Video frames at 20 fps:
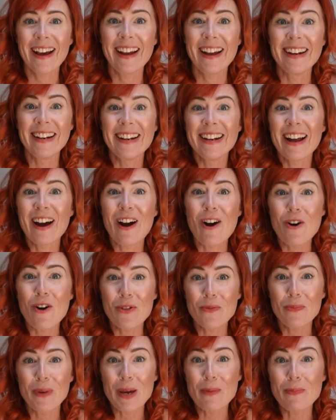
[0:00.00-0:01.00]
and all
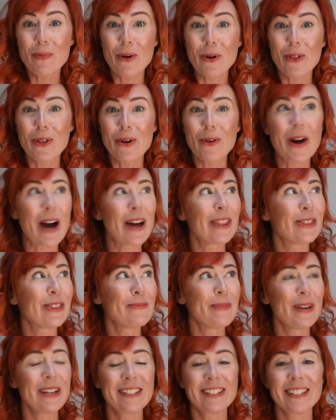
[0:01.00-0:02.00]
the people that had the
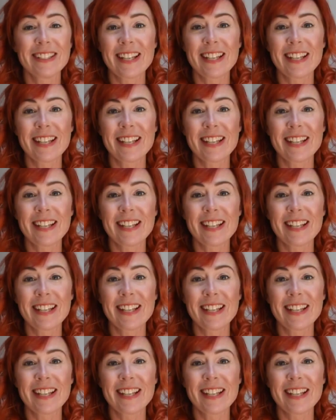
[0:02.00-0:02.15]
pictures